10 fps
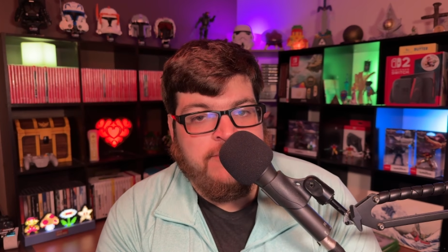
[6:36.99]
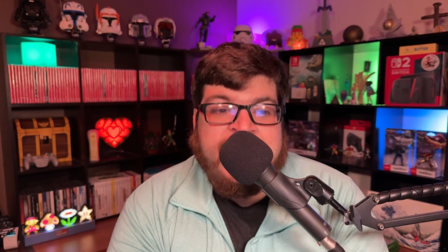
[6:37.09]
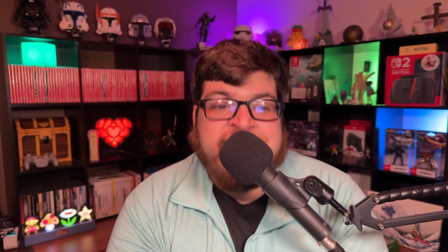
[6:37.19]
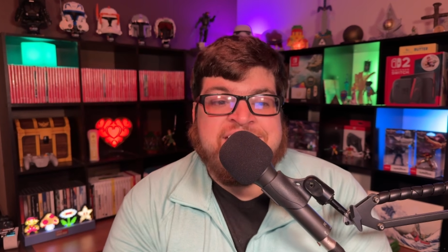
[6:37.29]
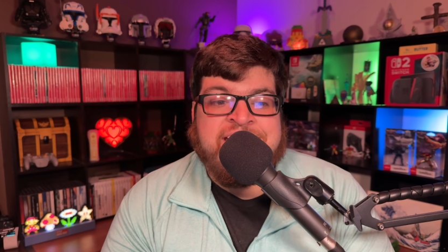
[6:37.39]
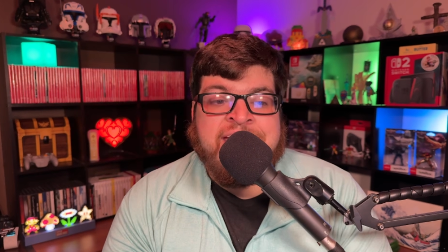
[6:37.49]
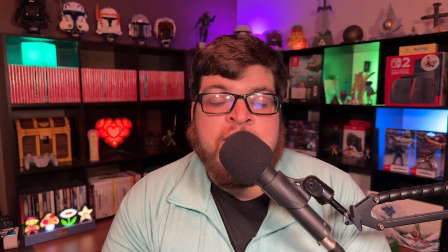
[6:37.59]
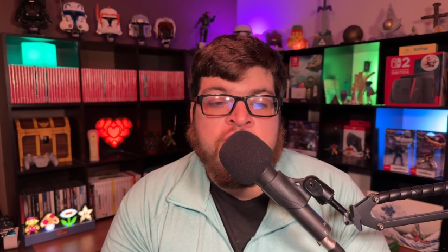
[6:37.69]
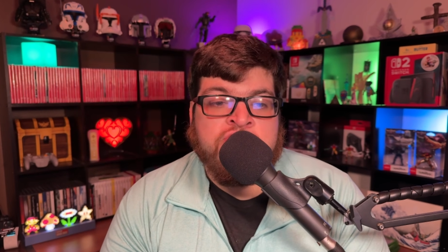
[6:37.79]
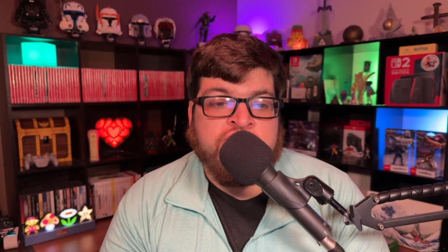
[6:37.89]
As a
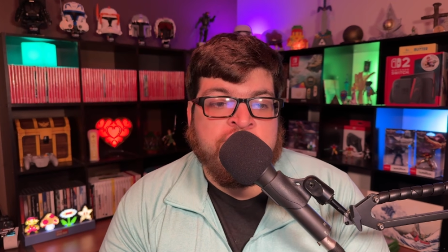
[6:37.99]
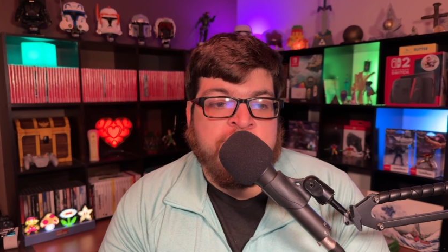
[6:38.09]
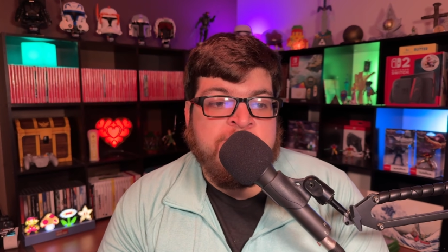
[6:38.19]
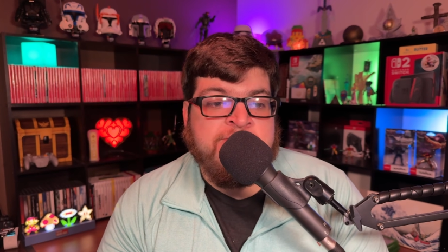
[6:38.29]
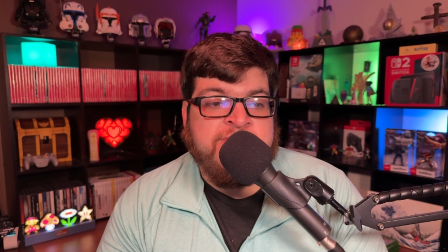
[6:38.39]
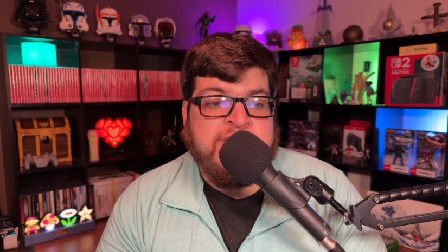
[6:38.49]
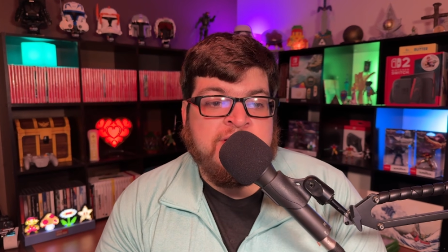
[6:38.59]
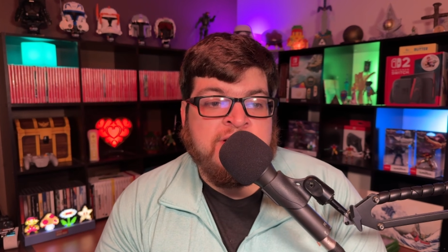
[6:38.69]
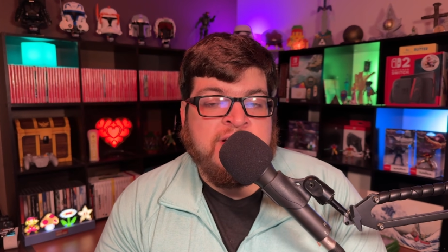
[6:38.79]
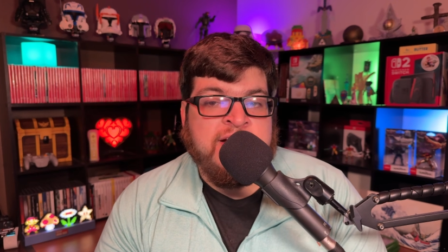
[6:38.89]
character, you
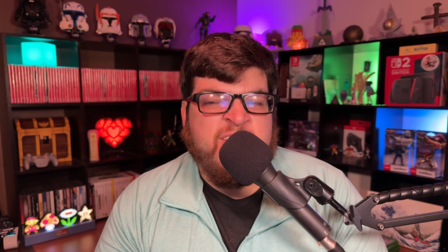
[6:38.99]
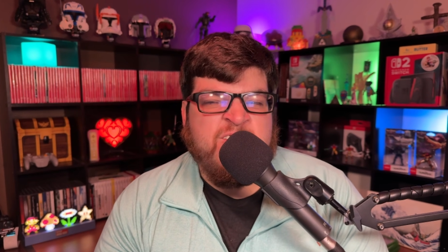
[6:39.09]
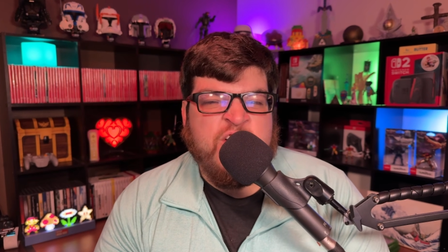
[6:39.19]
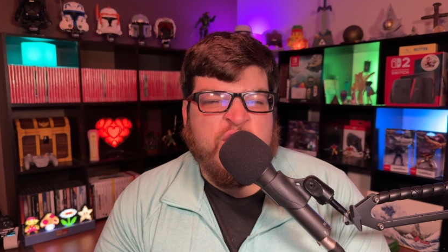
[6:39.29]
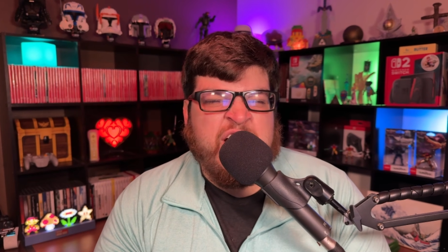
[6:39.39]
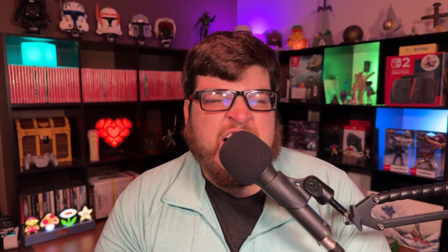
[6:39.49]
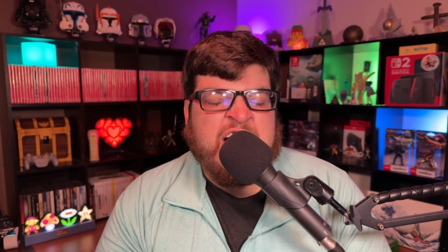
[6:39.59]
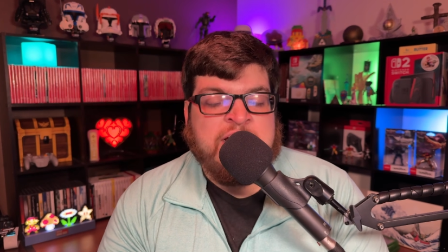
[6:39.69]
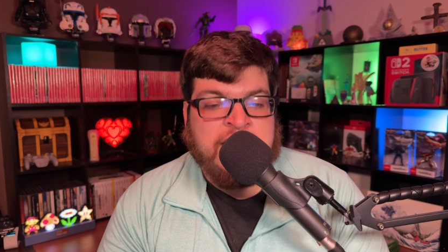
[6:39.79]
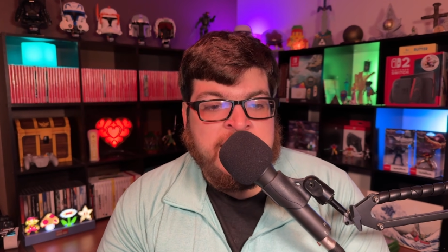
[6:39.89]
feel very
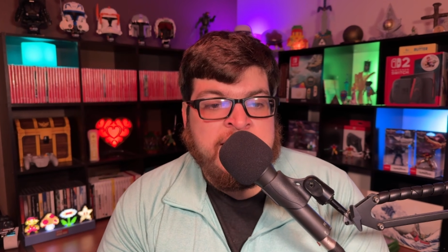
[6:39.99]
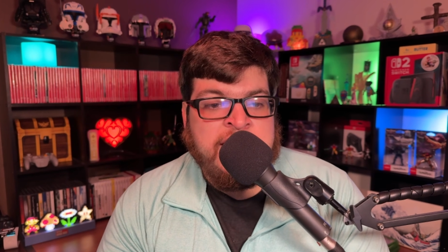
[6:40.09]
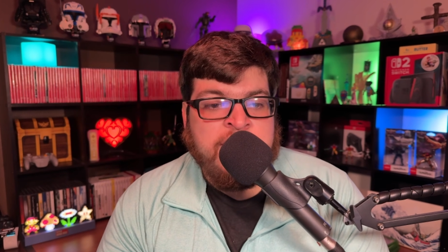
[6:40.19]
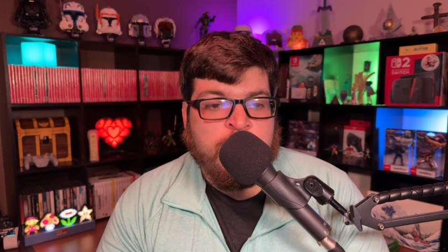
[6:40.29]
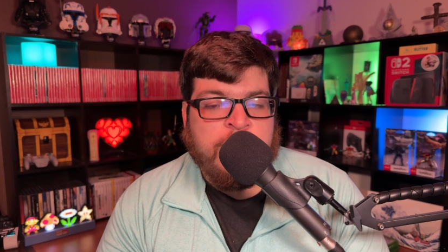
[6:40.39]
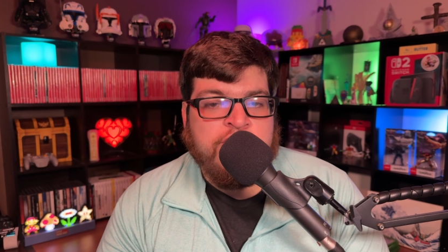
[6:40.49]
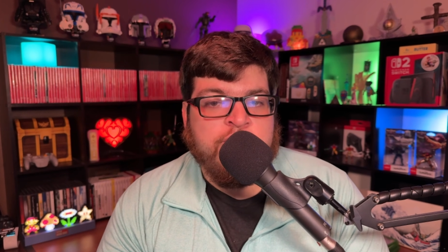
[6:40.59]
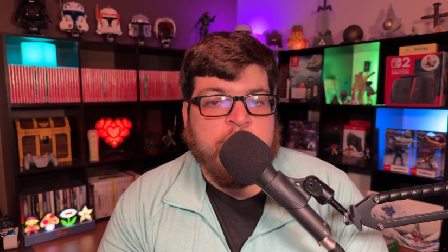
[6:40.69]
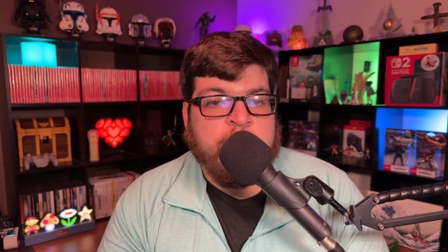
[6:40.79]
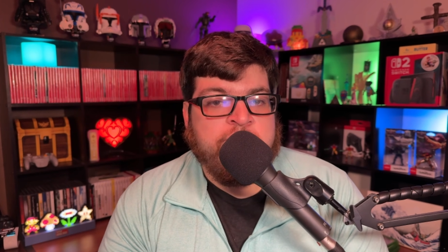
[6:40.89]
clunky while you are
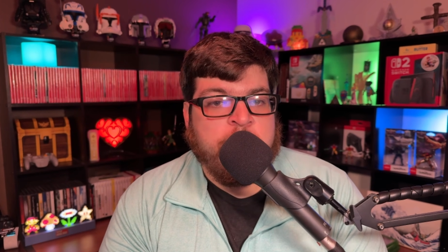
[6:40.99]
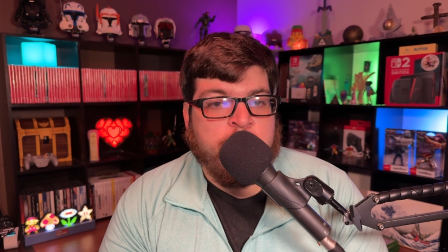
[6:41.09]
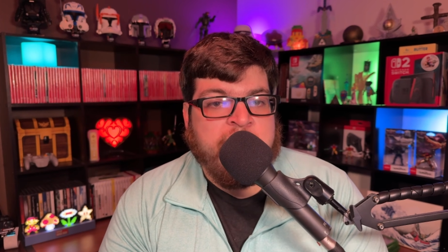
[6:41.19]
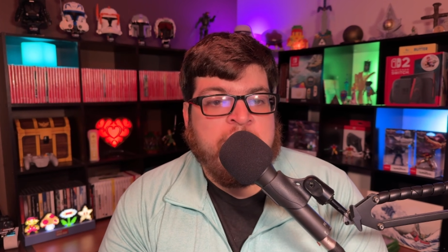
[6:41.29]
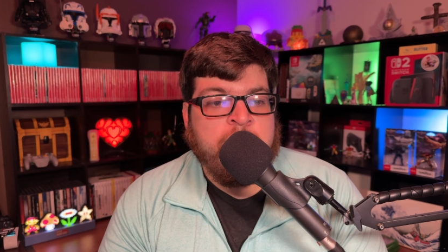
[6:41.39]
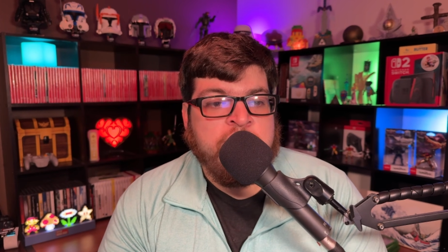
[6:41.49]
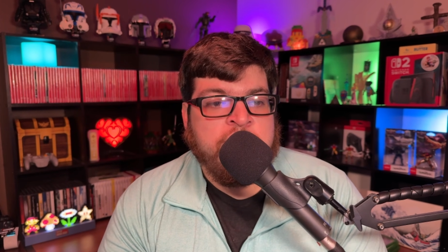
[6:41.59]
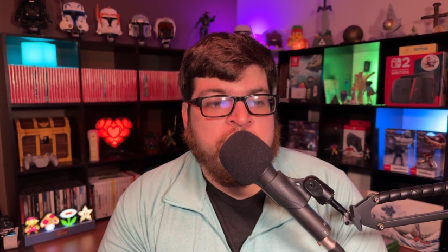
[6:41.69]
moving around.